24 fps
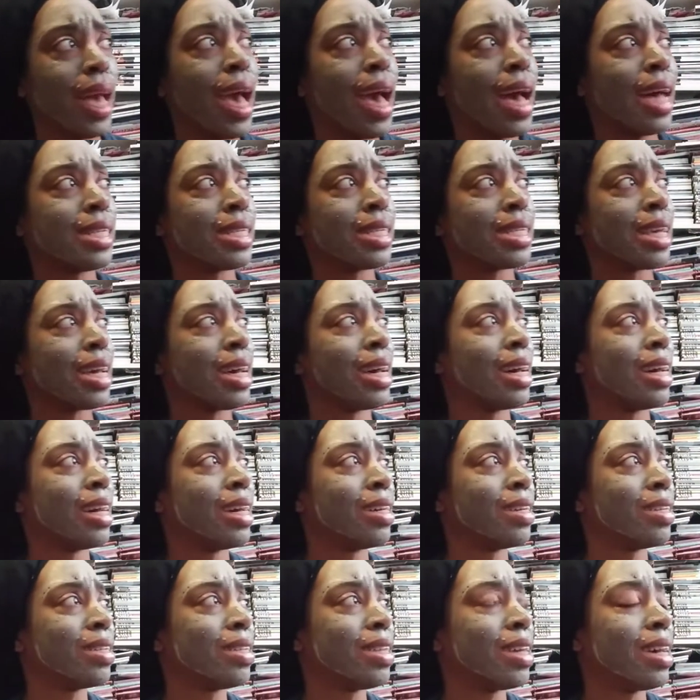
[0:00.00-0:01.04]
as
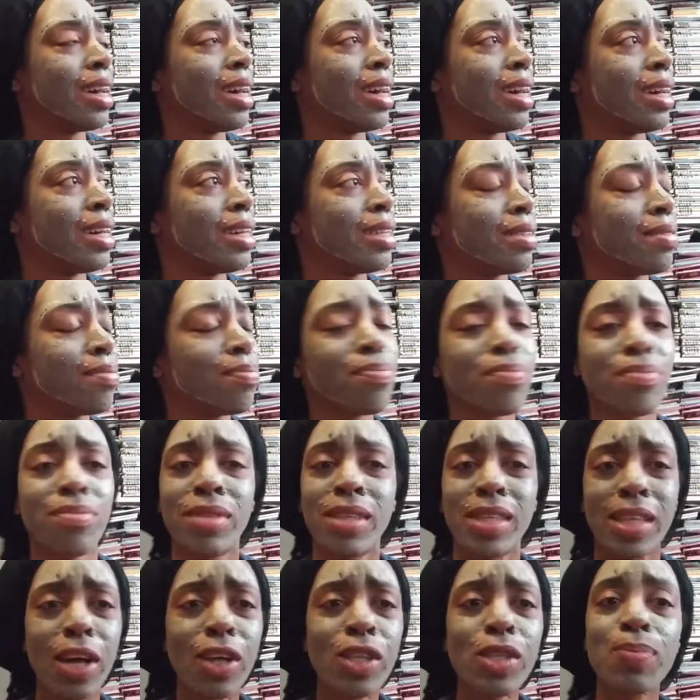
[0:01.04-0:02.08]
a
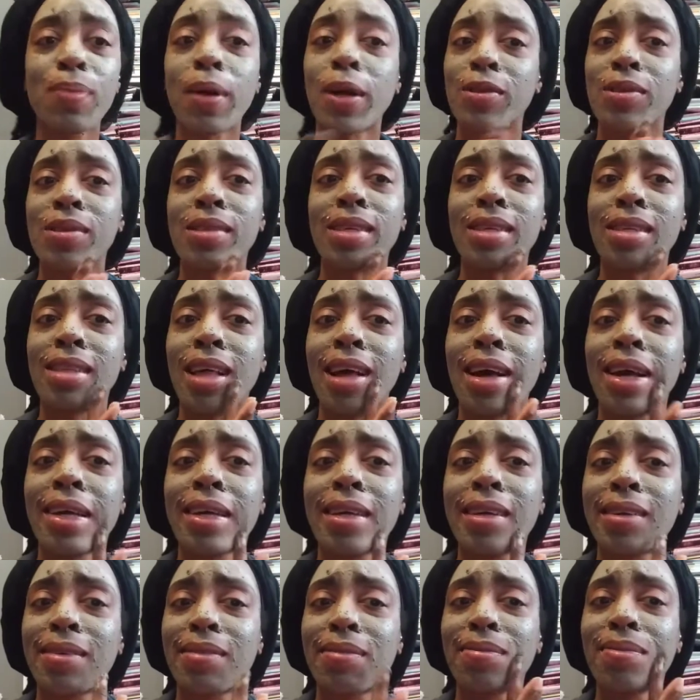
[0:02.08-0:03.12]
salesperson.
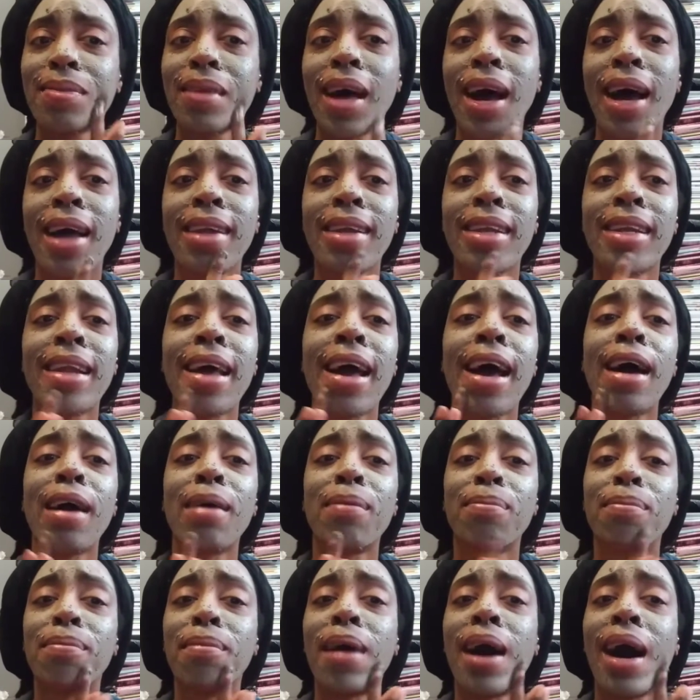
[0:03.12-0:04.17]
Like, I didn't
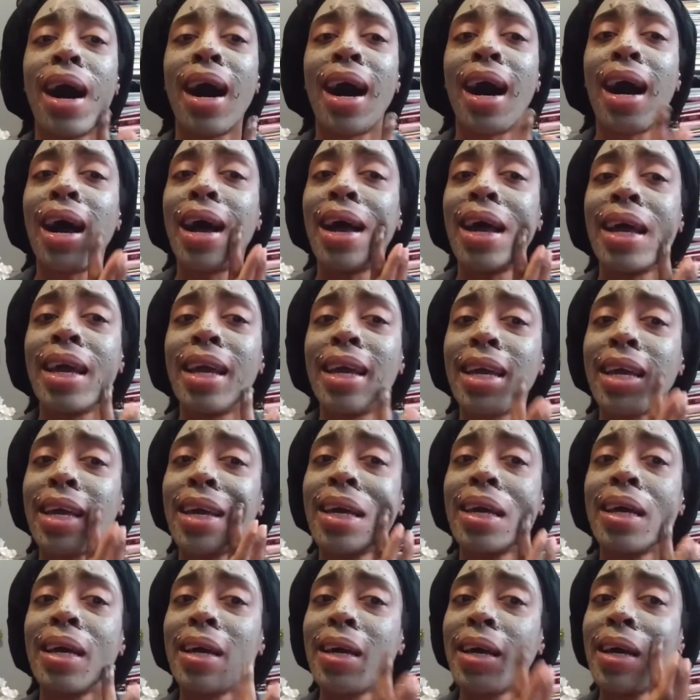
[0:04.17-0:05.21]
have my
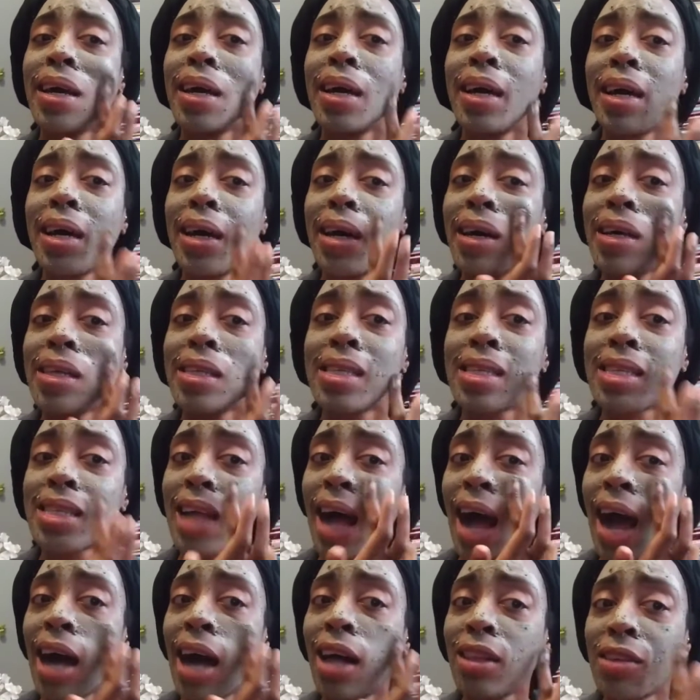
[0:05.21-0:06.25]

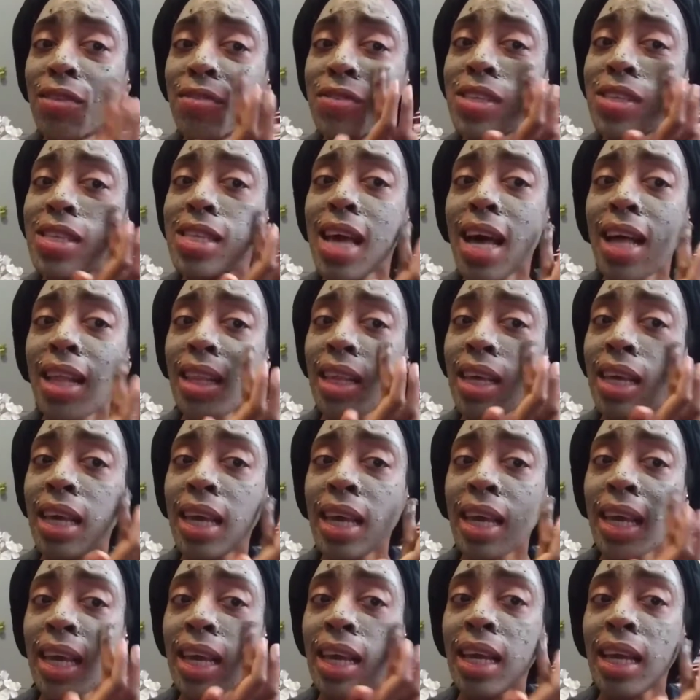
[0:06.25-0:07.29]
style of
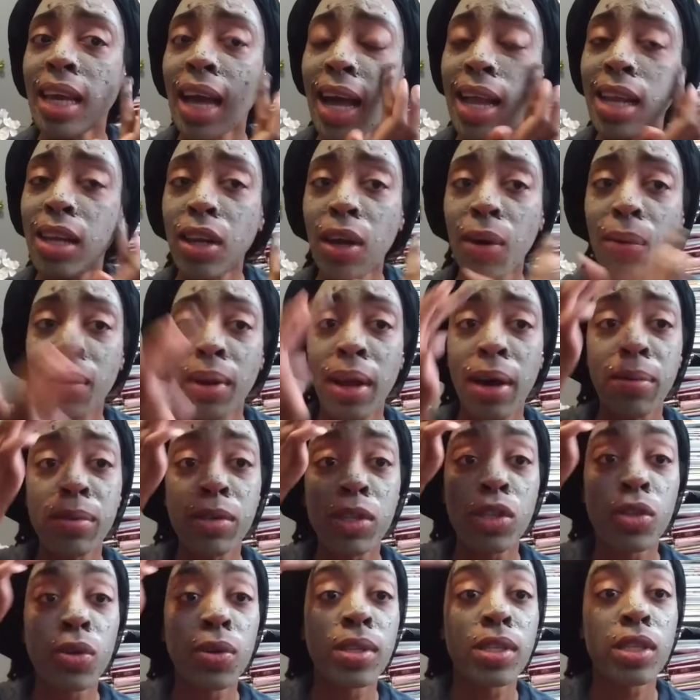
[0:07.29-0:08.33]
selling. I didn't know what I
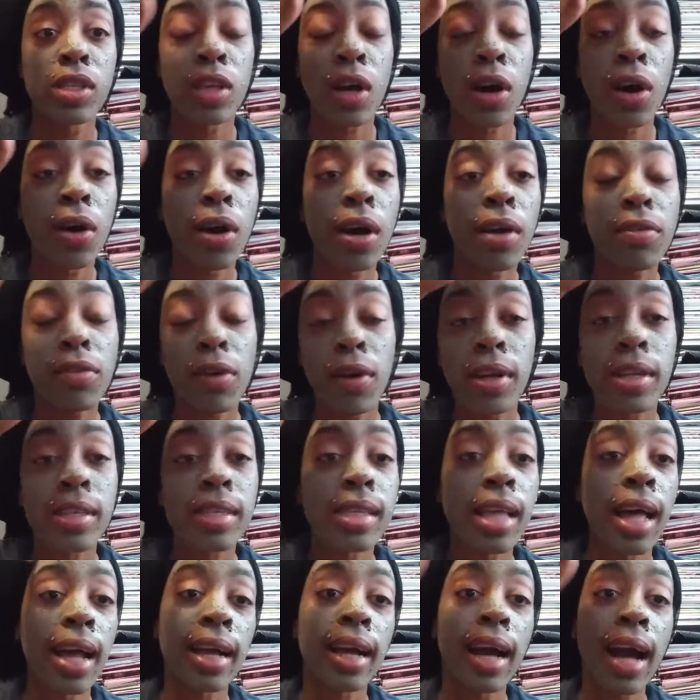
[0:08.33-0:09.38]
was doing. So of
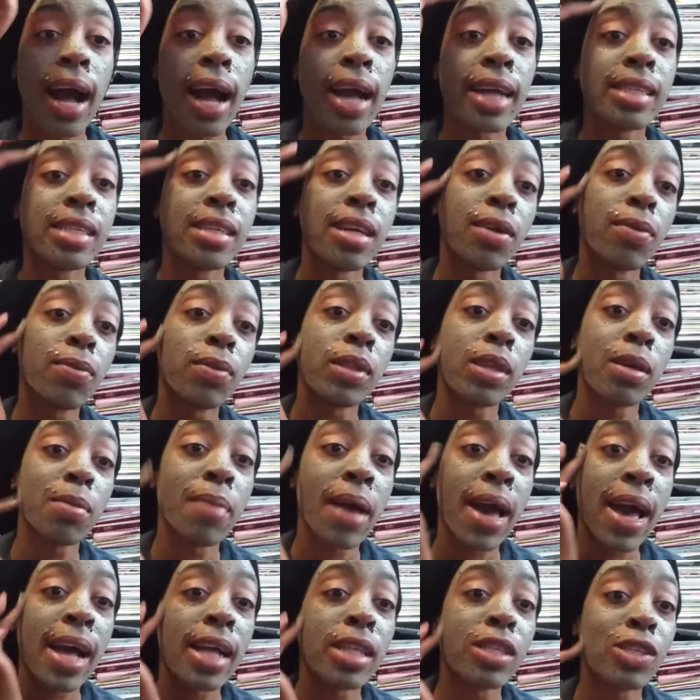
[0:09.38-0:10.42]
course, like, I did really
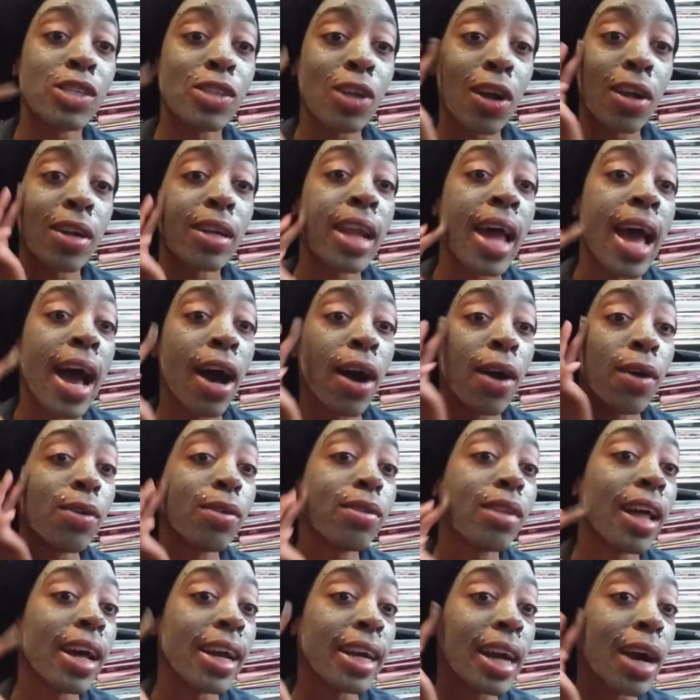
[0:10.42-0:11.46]
bad starting
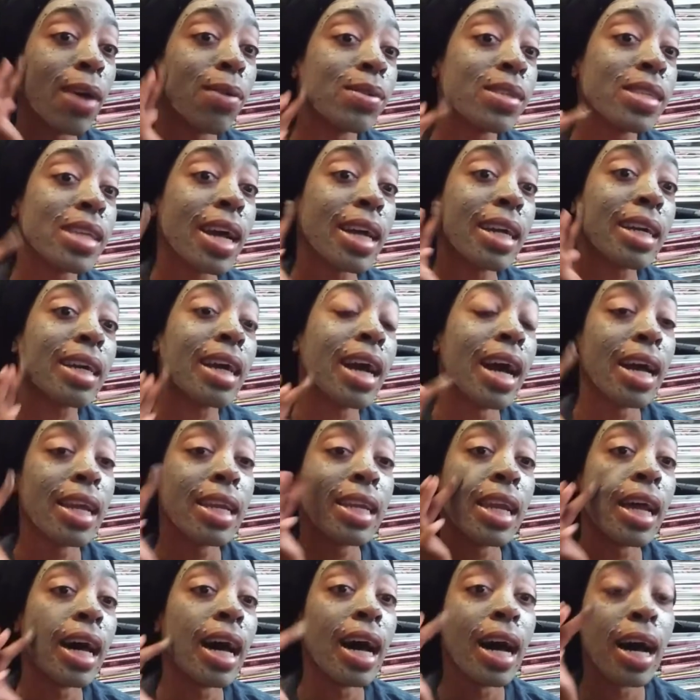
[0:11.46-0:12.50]
out. Like, I was like
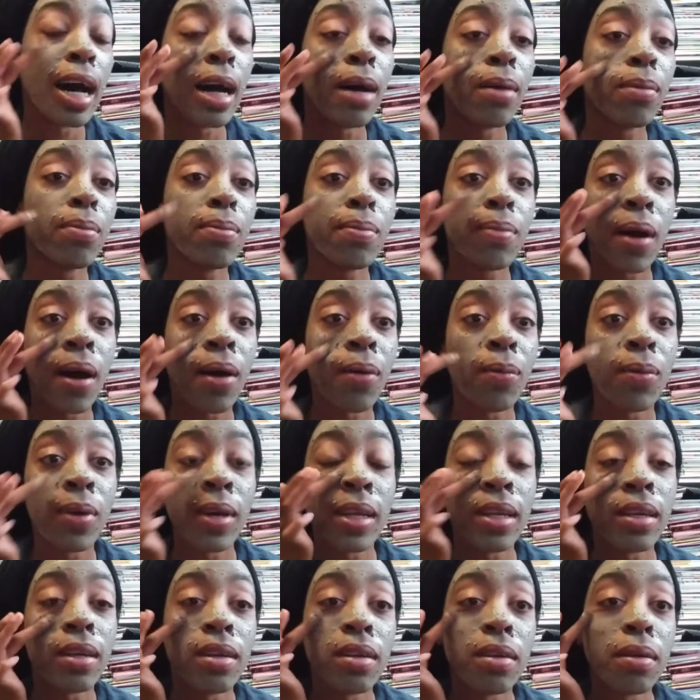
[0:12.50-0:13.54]
cutting up. I
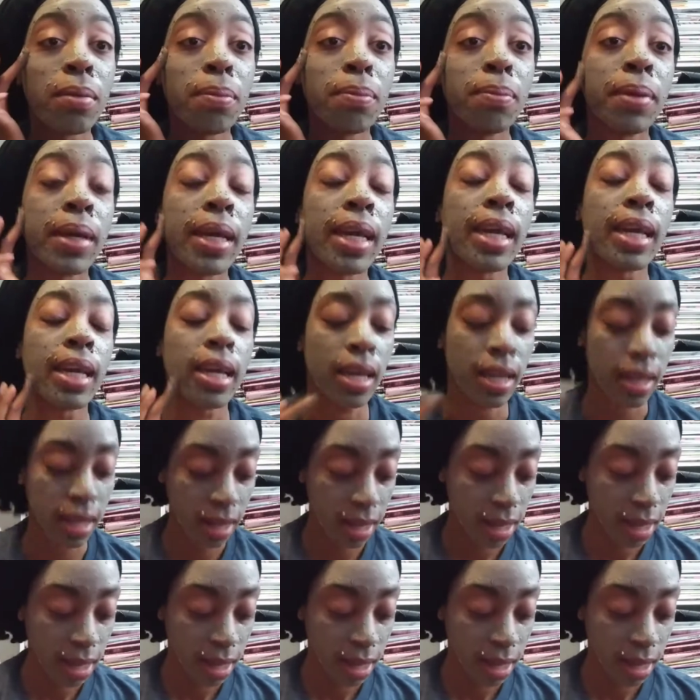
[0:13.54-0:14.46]
wouldn't be